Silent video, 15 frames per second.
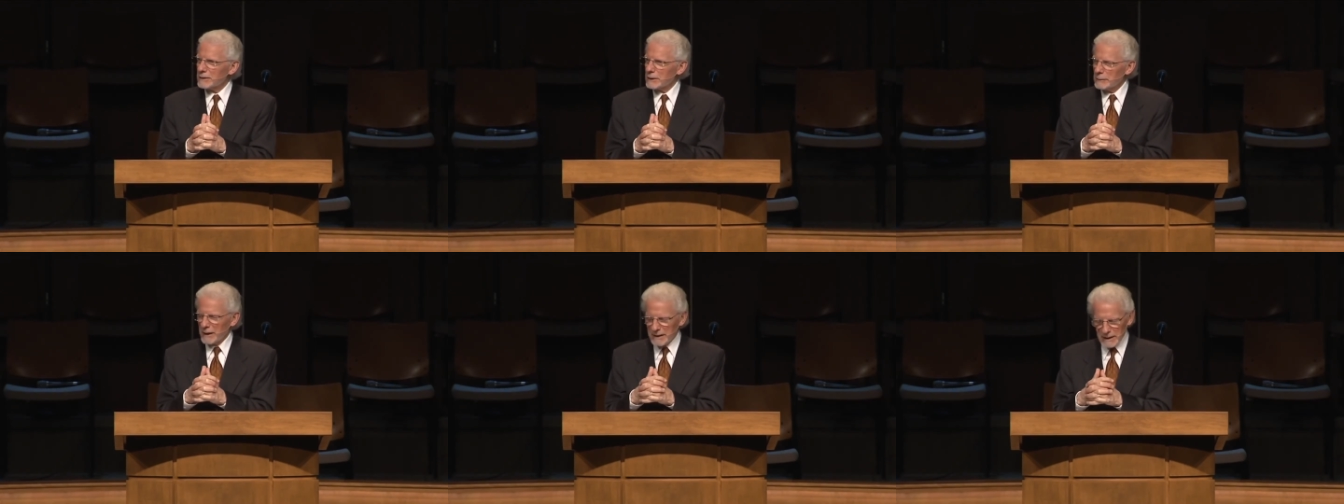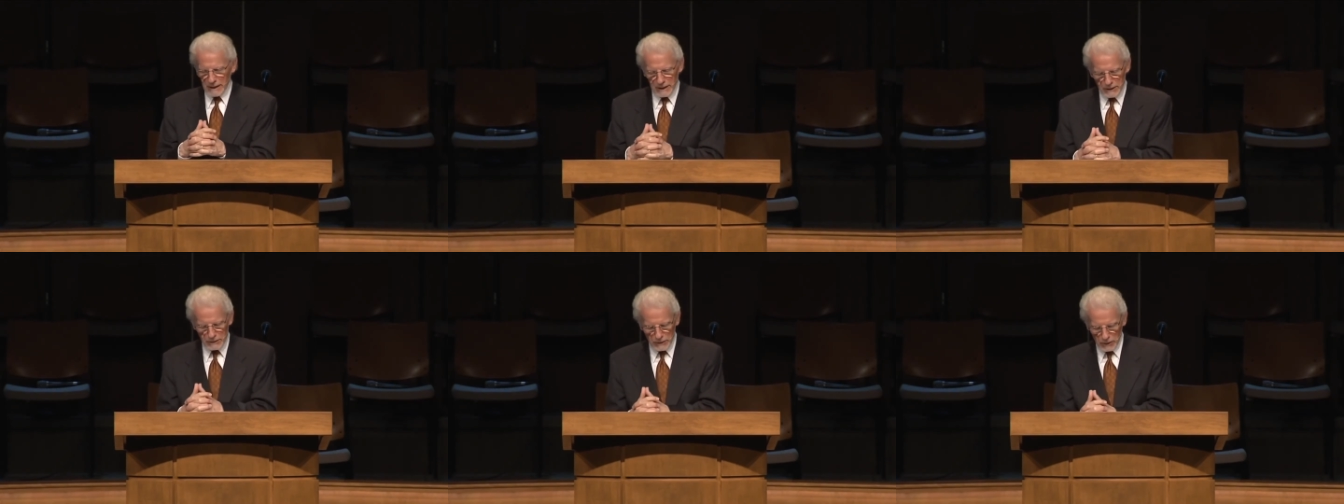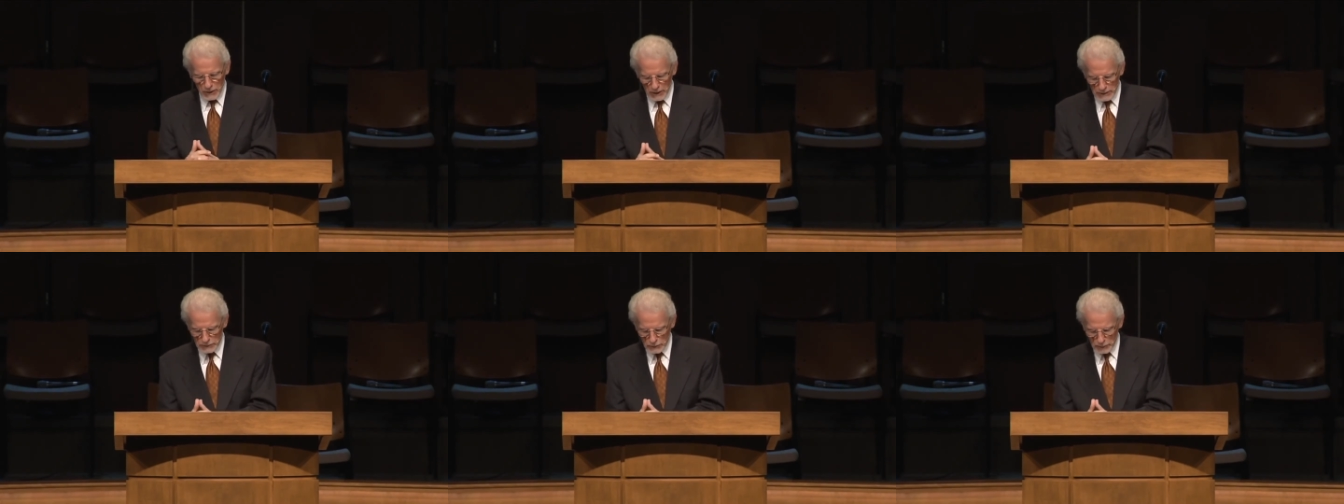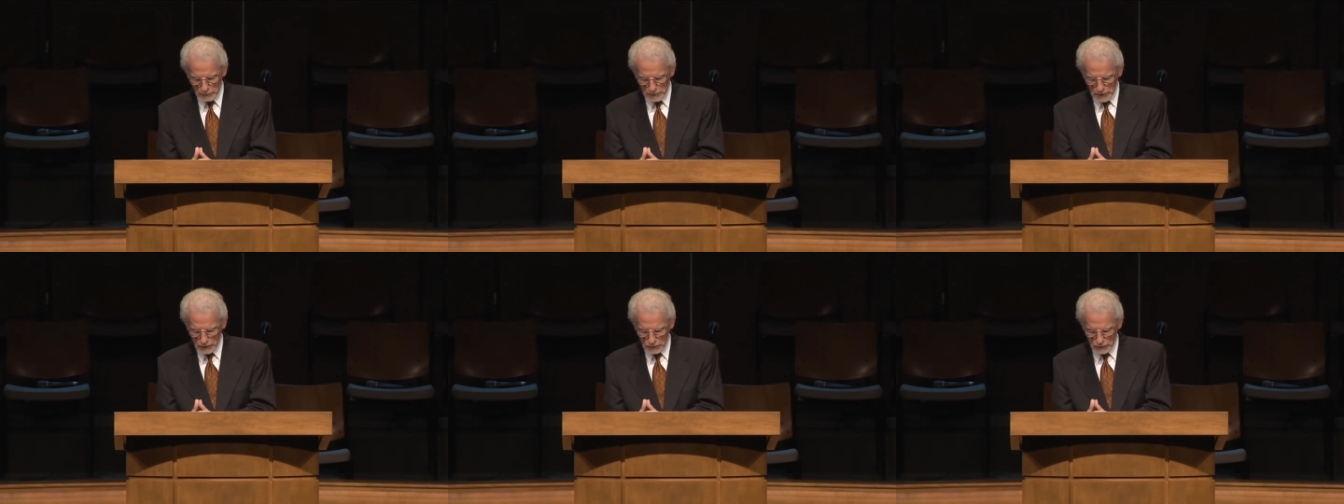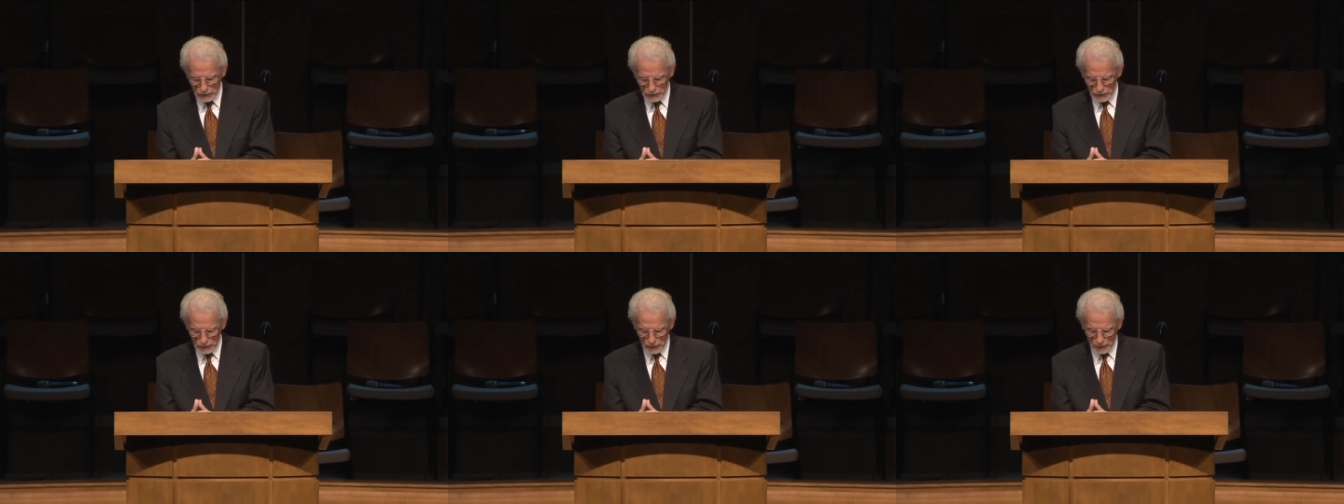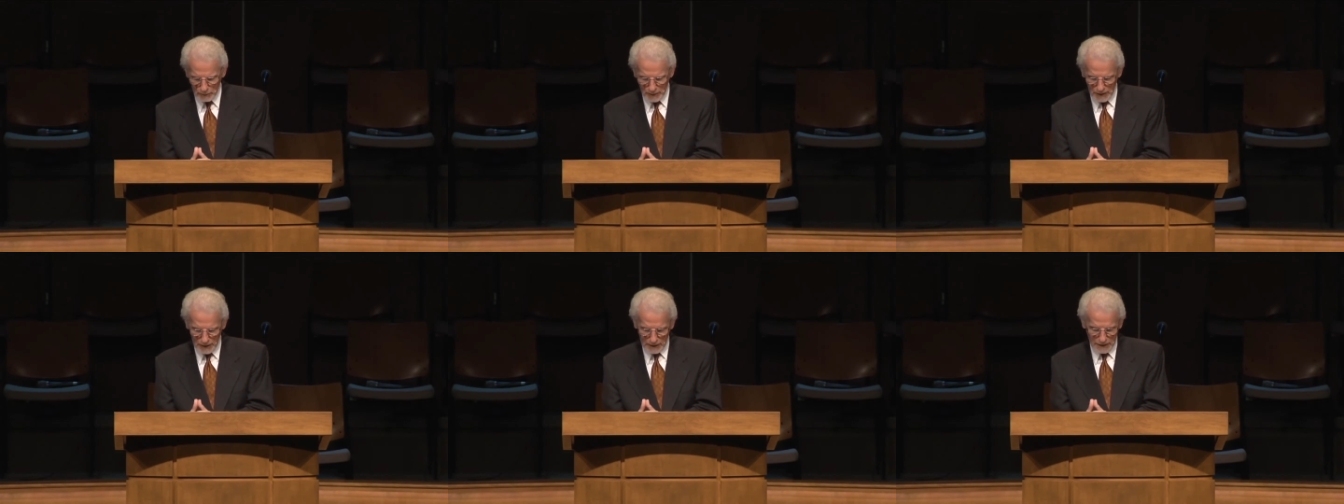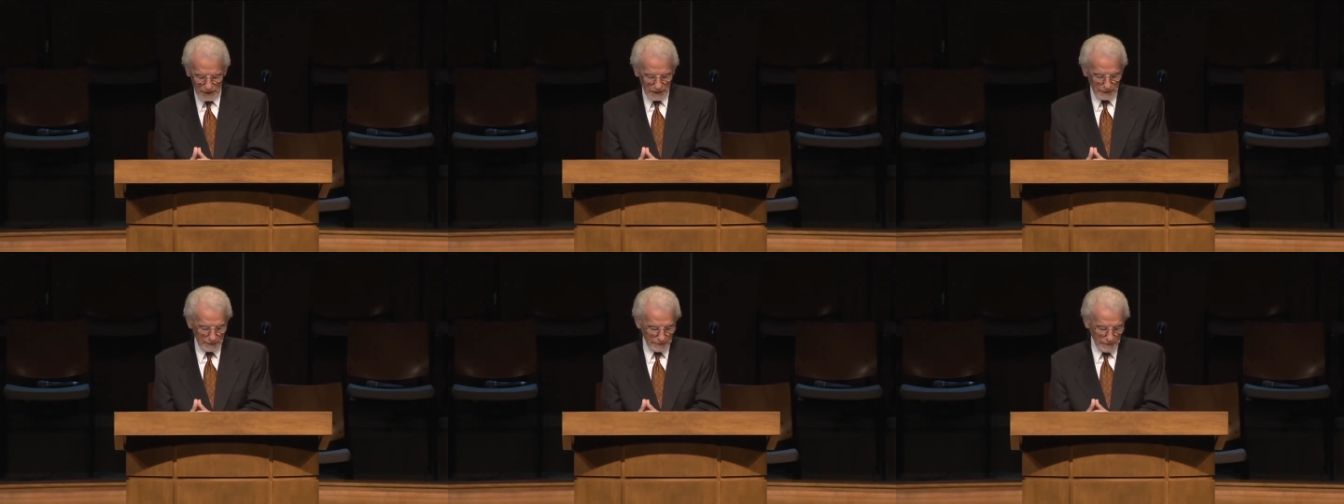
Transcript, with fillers: to make a con contribution to the body.